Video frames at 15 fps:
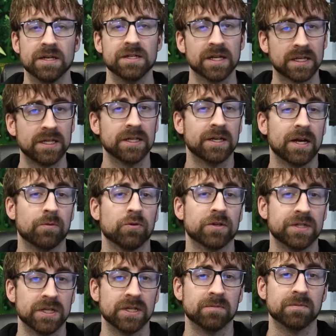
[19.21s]
Nikki and I were a
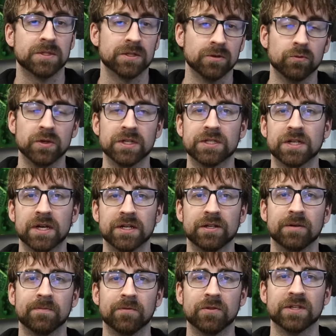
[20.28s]
team, so we signed
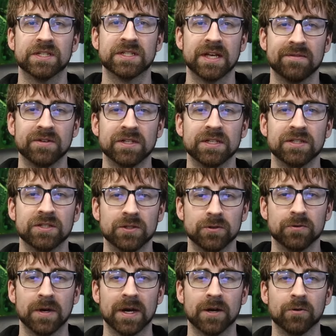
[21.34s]
up for the
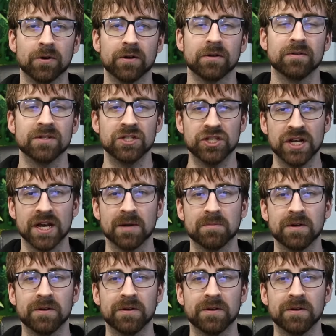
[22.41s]
72-hour jam